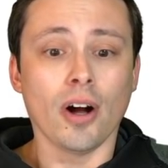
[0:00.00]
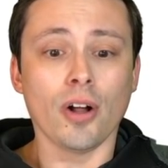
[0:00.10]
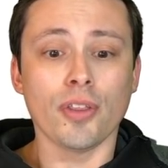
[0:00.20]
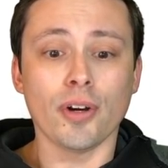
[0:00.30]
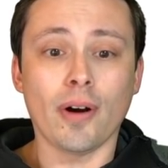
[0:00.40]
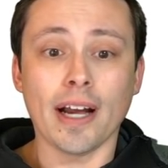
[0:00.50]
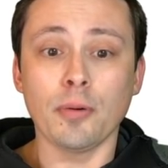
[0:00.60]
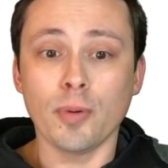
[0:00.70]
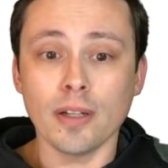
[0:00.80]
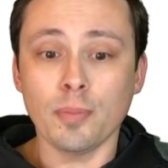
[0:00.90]
Although I
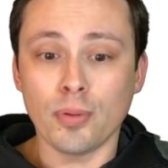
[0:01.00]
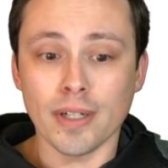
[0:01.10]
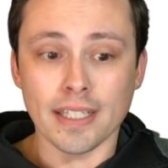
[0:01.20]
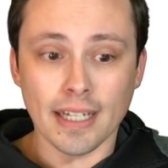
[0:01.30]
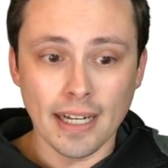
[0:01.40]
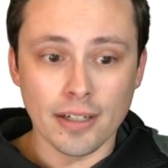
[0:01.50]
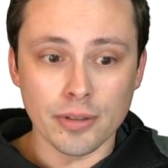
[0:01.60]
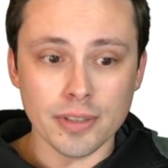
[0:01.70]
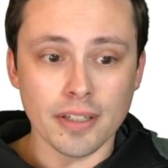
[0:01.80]
will point out